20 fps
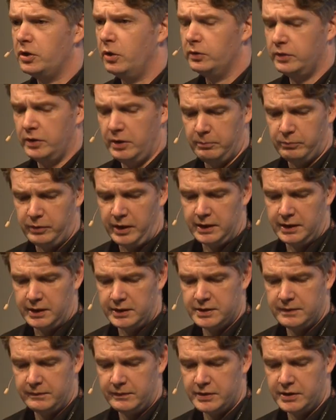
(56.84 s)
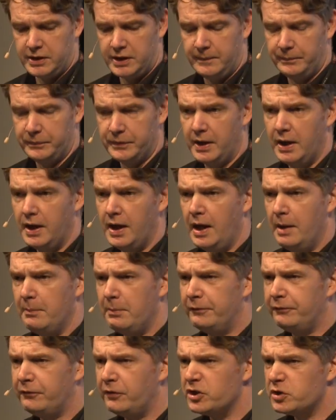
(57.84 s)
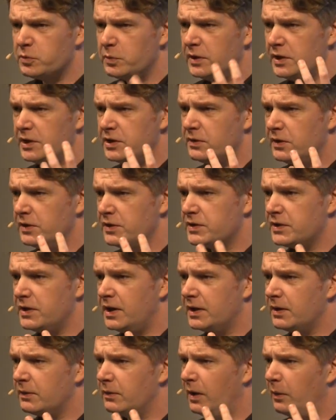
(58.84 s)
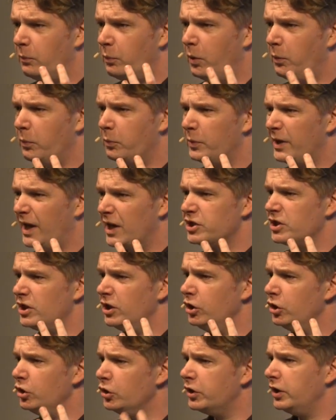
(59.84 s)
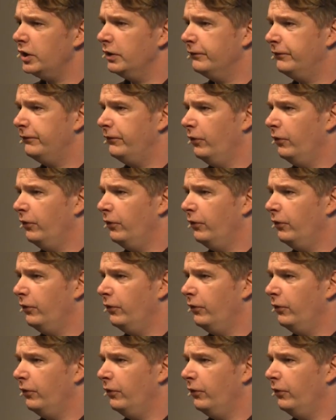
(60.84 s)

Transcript: are coded in brain activity. But first we need to understand what were we actually looking